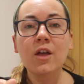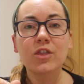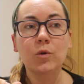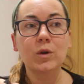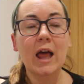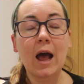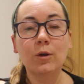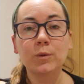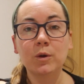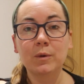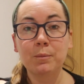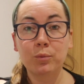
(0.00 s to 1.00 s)
that will help
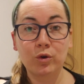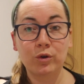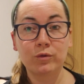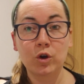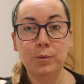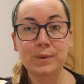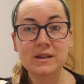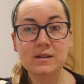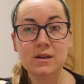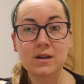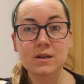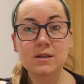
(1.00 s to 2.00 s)
you improve your
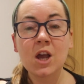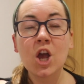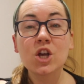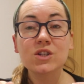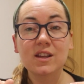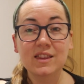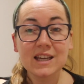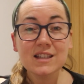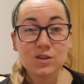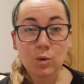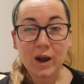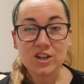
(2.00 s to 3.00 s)
business. So
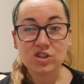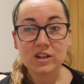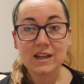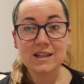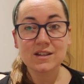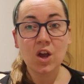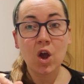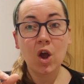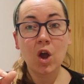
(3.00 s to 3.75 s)
this question is,